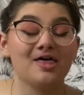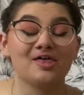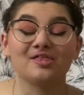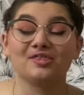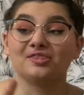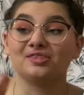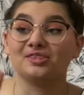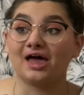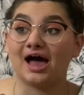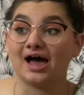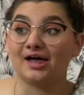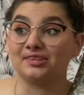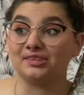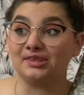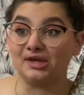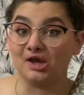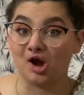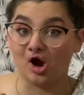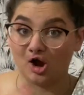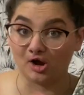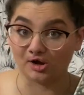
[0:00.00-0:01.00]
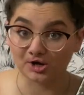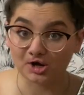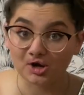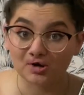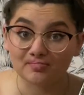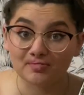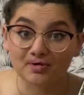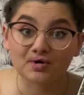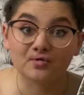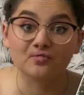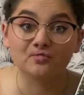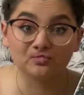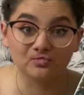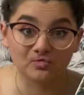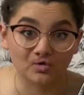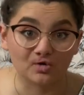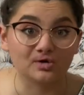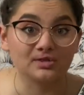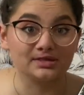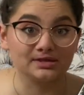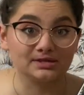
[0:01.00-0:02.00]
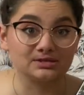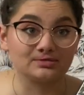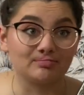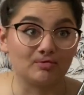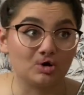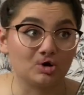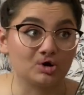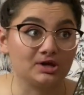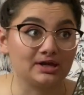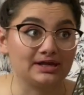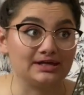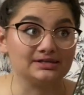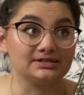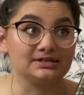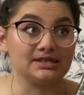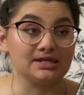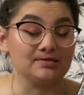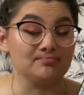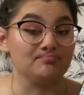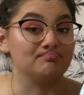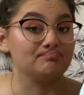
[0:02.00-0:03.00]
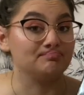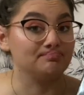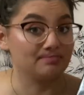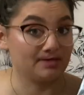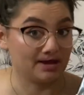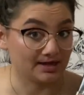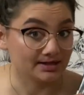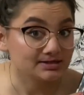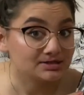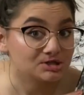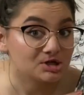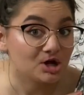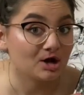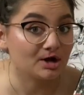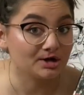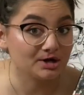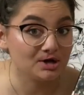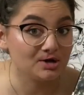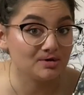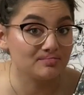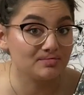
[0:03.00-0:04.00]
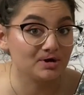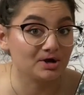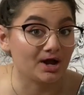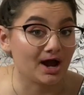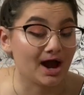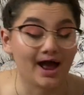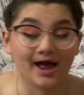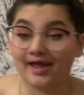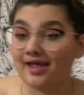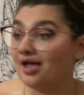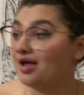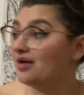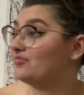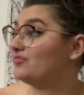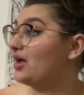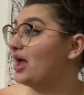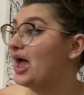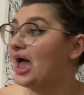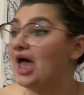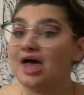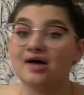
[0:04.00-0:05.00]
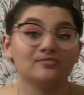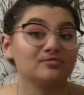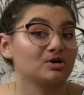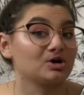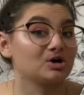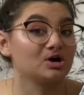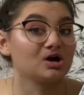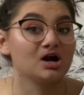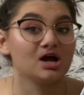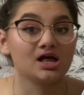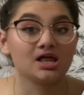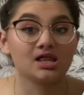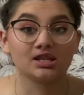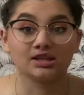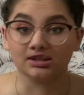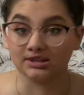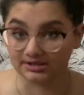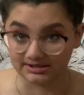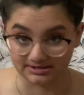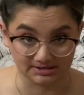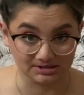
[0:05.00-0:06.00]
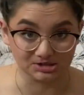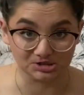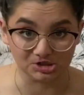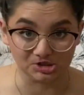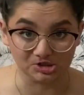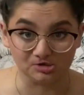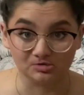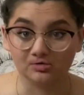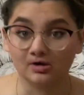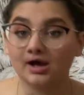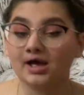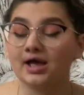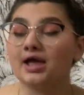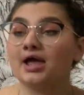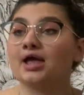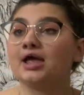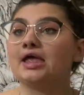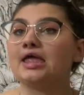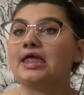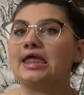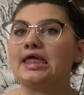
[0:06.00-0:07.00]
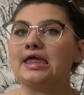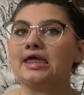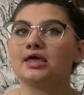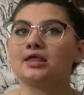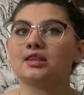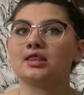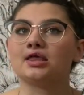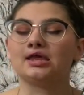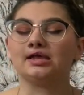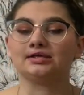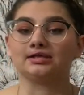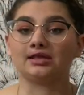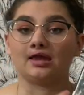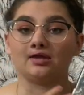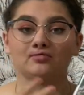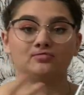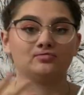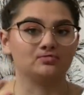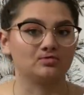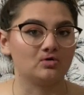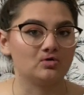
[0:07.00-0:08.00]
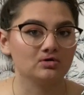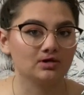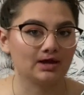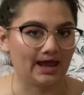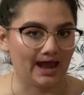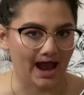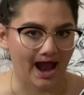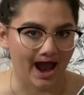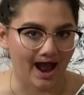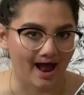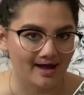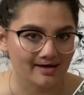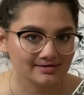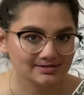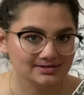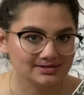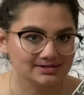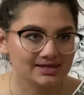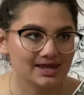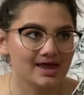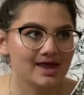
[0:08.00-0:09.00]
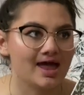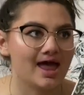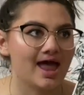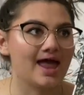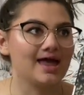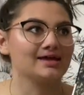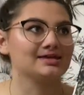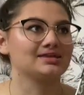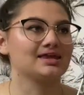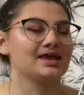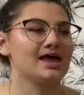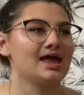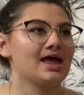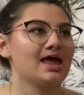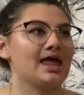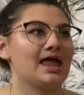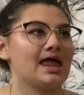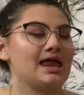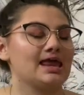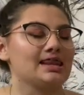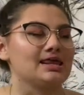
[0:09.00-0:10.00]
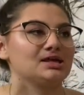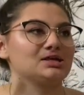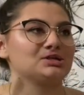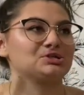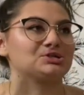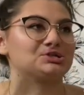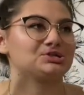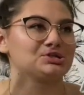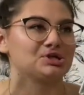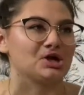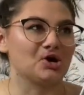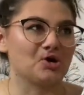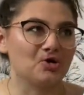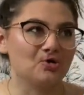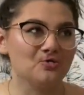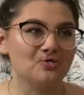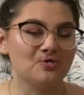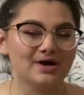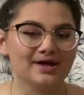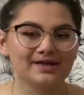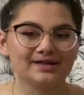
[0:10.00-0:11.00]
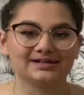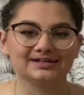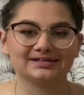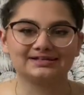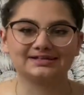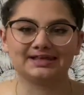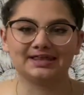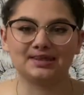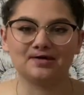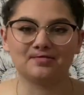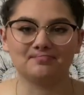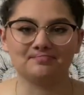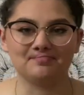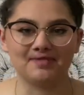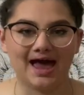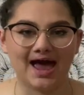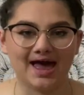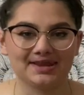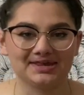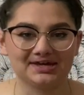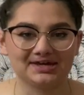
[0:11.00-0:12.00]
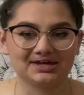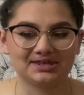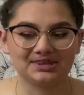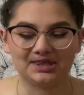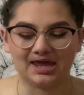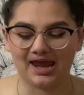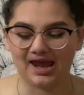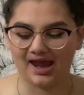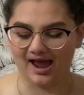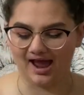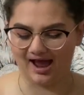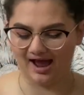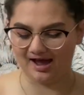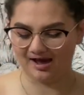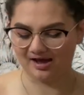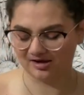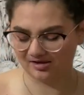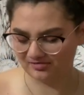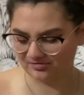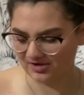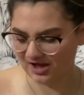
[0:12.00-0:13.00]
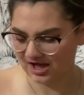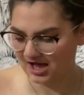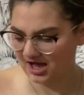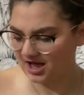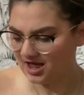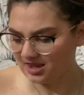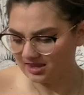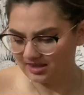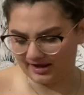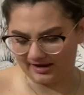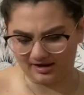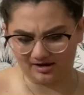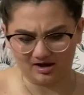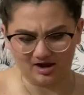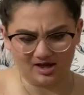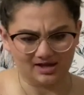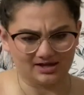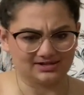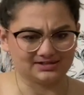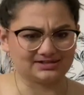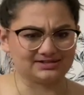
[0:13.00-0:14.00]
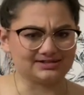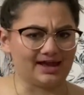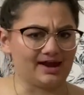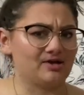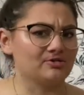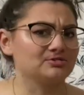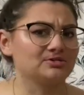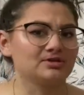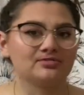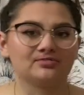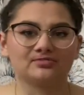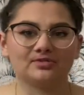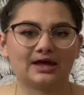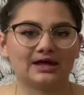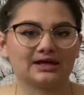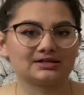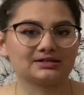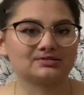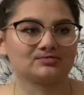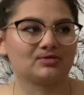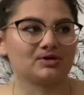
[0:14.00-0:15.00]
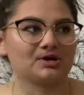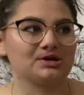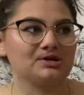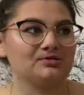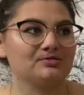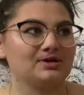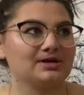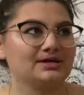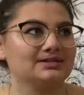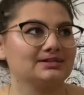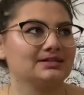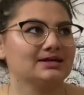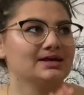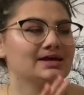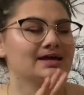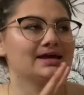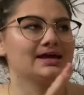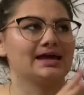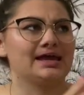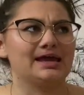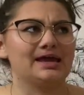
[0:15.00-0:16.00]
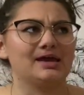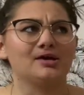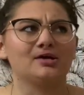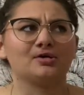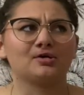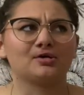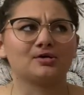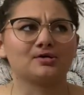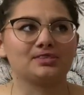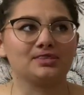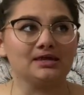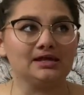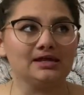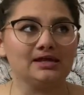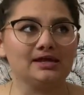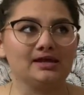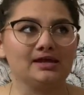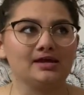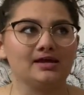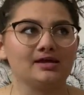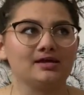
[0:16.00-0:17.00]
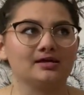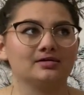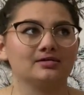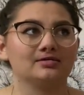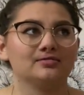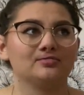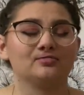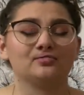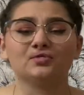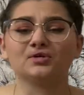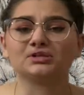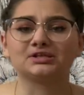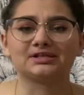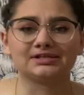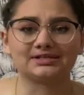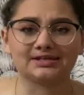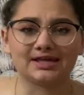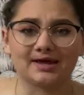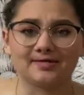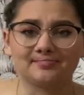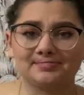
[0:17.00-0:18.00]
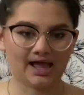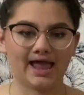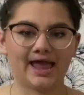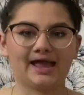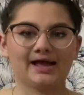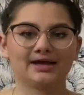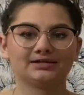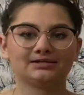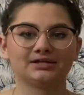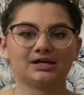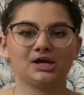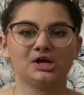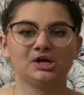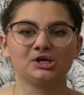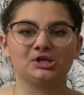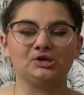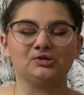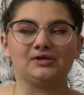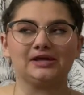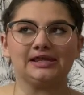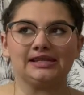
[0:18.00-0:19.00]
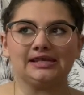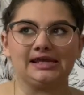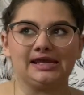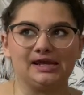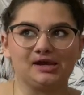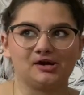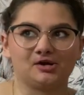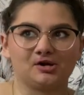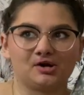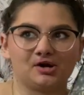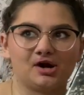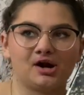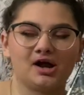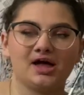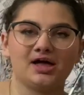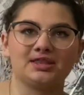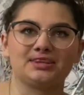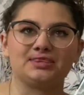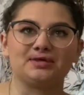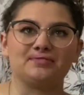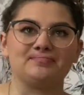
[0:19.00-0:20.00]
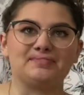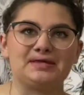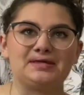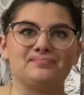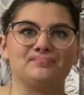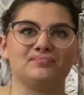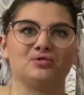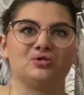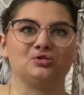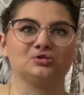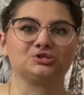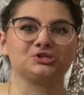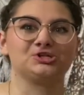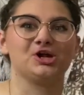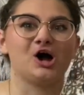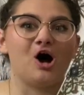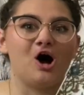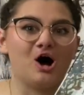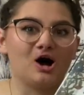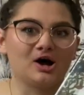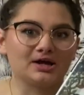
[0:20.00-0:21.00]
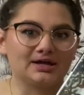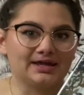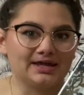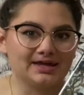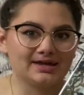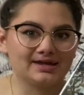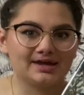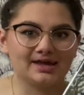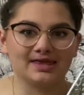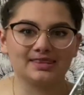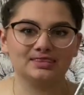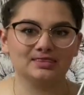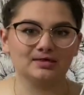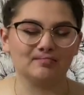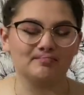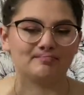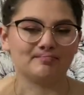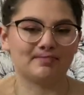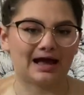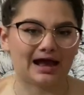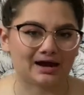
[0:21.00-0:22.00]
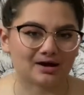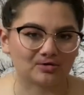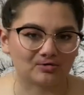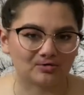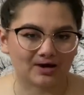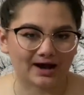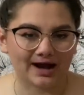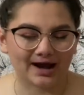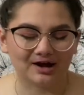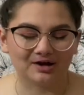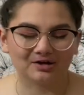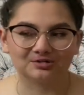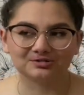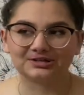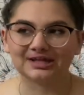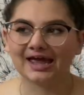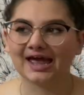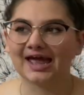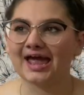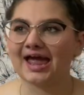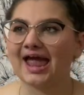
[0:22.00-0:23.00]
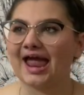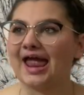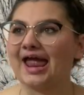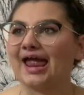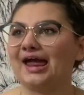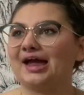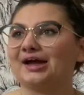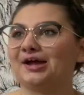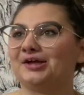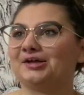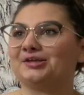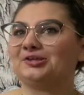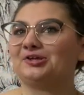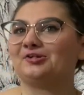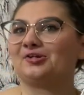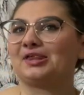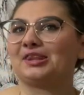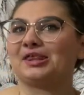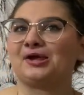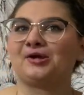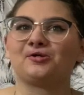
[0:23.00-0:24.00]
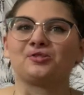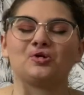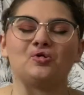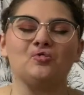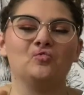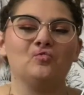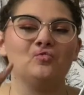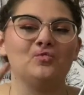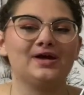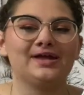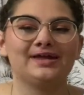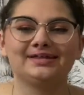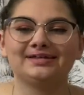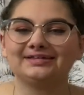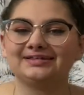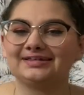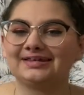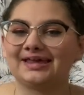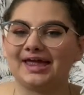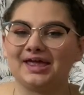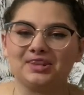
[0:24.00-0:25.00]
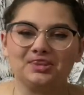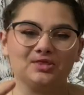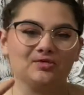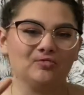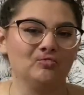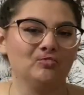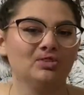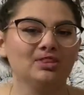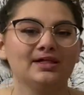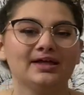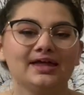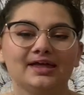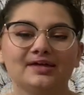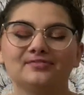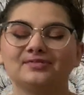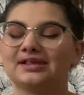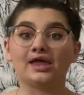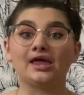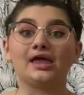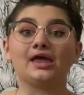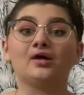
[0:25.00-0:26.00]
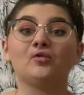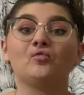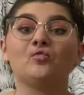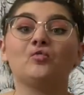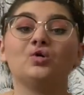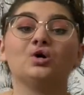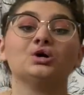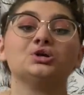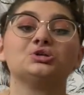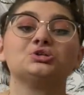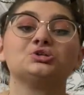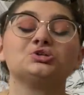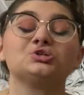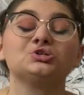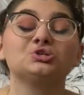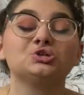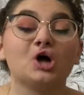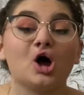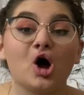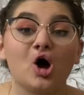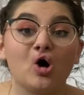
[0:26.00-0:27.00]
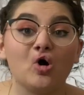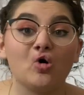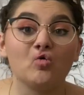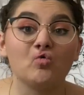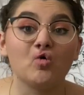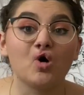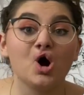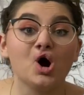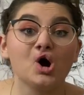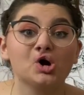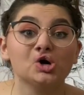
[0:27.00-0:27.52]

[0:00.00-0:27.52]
that the audiobook for this book is the best audiobook I have ever listened to. It is a full cast and it is so cinematic. They have like sound effects where you can hear the footsteps and you can hear the people talking in the background and you can hear the wind and the leaves. It was so